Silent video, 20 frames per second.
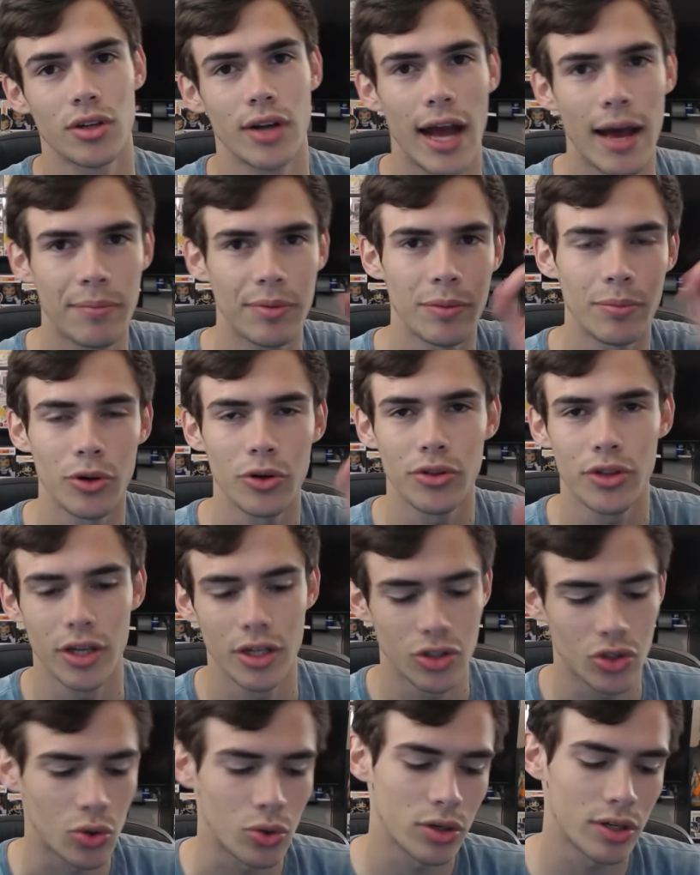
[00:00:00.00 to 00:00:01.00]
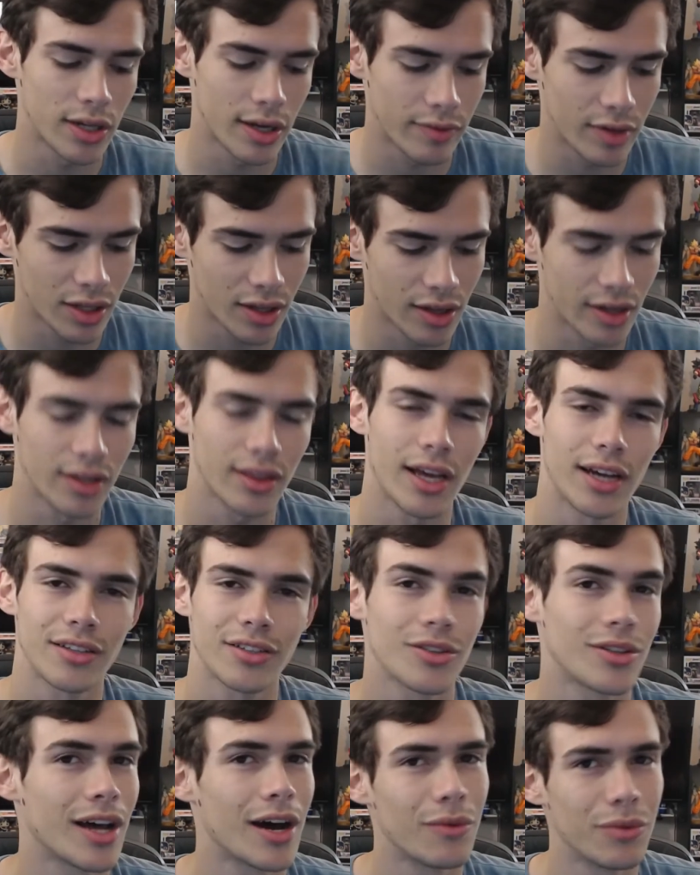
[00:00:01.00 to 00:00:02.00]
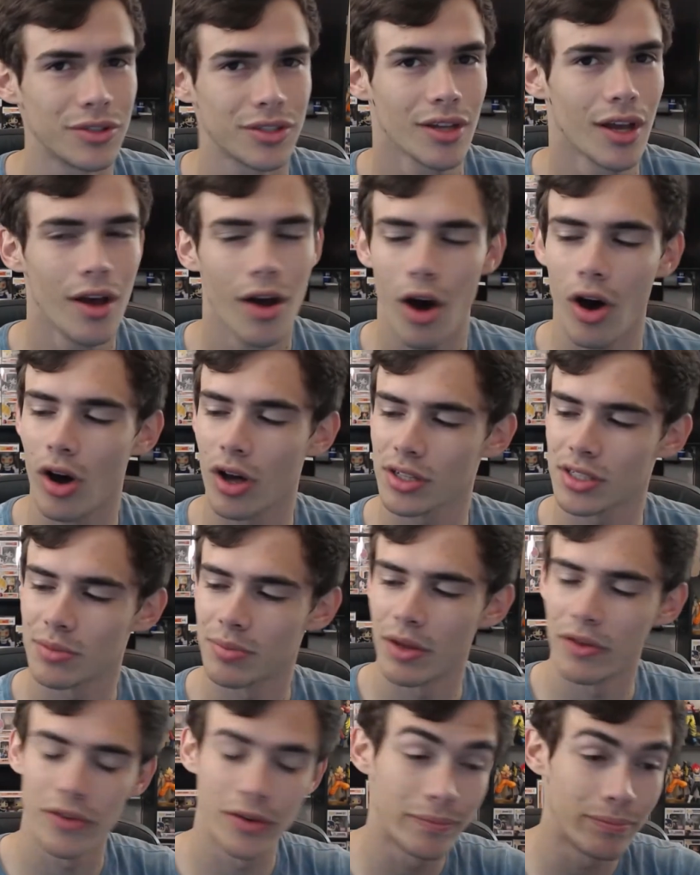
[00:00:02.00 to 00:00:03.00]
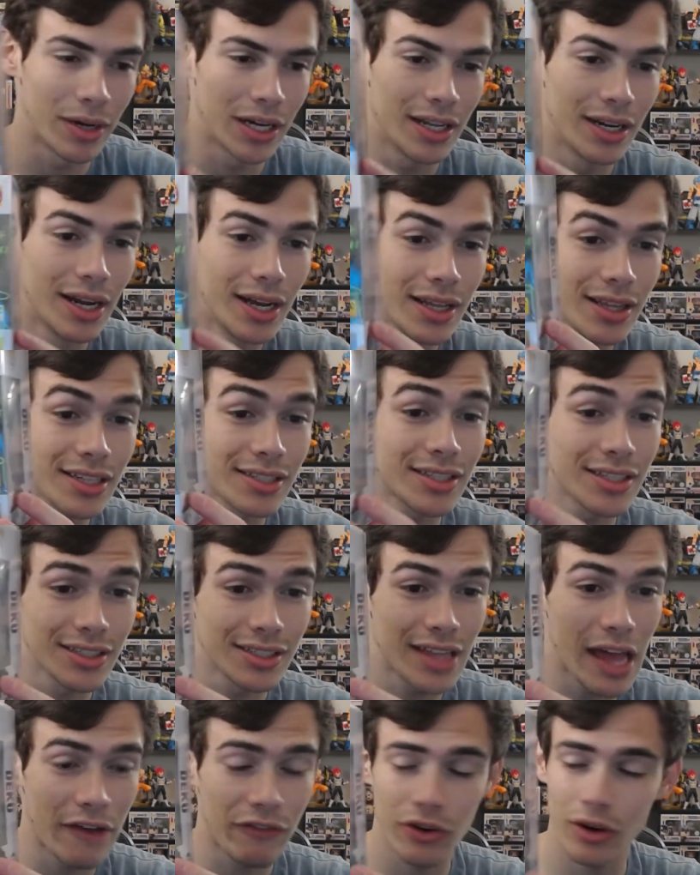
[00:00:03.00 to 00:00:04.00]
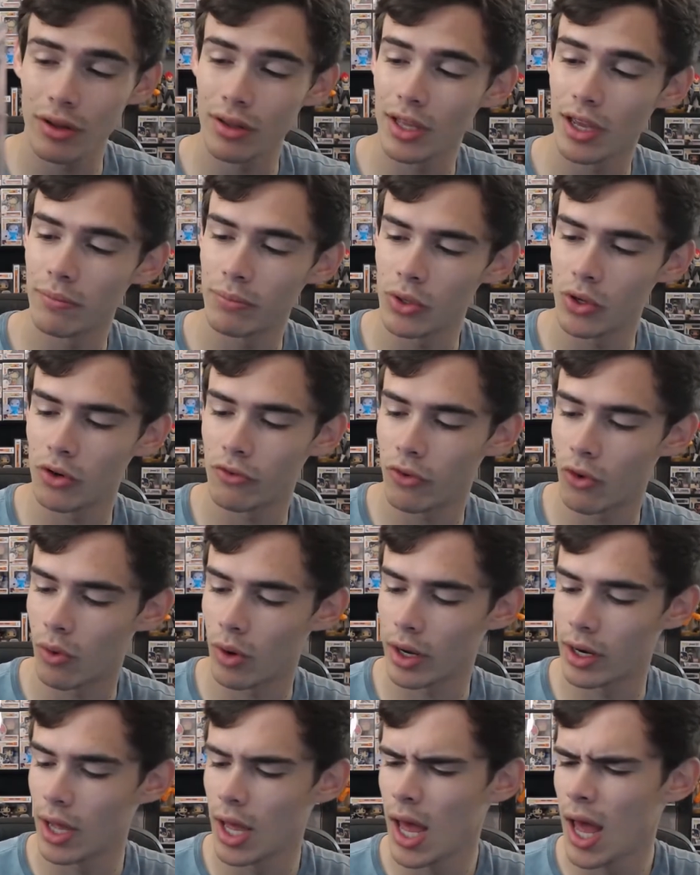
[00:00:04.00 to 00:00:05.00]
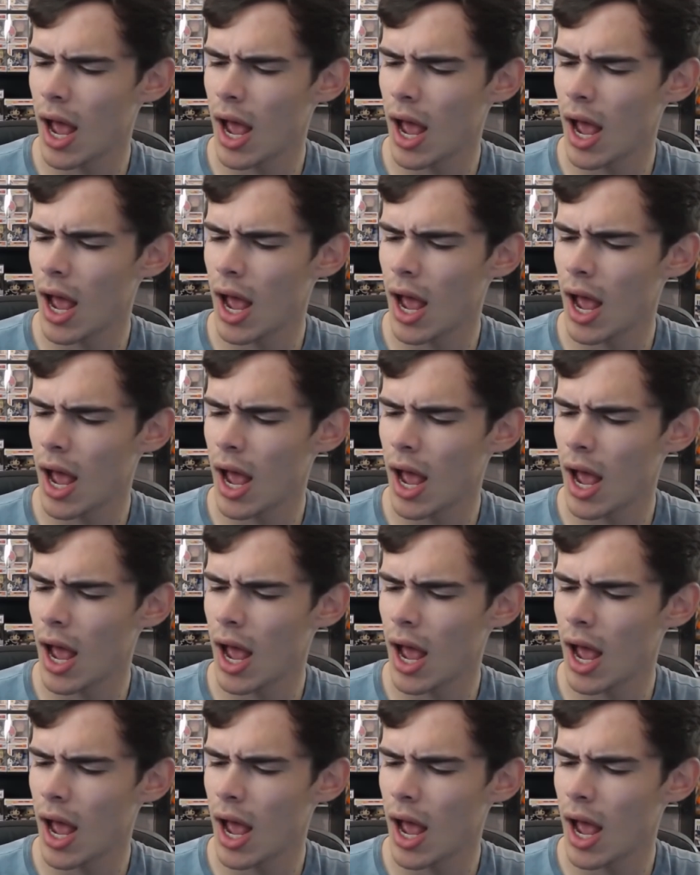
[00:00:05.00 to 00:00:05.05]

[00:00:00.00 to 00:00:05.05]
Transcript: Happy Birthday, Jordan, everything like that. So that was awesome of him. But this is definitely a beautiful one.